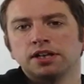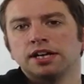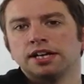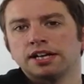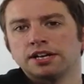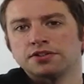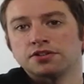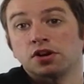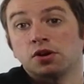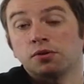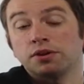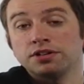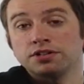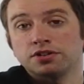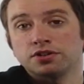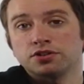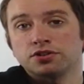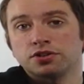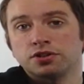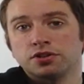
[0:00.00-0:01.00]
and as always,
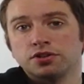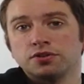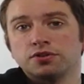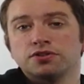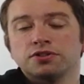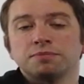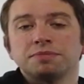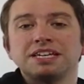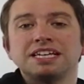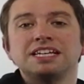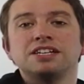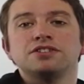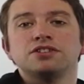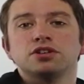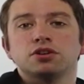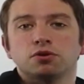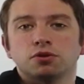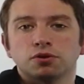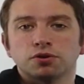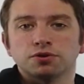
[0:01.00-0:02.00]
I'll show you some easy
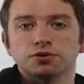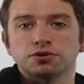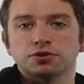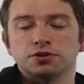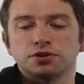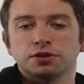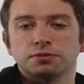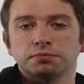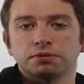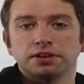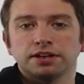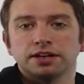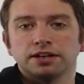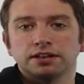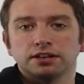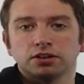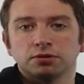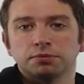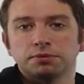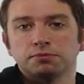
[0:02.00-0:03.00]
chords so you can play it a
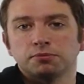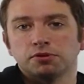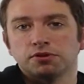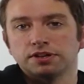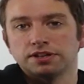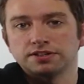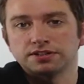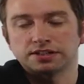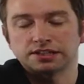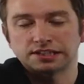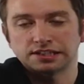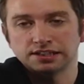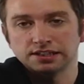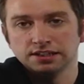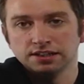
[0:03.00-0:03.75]
little bit more easily.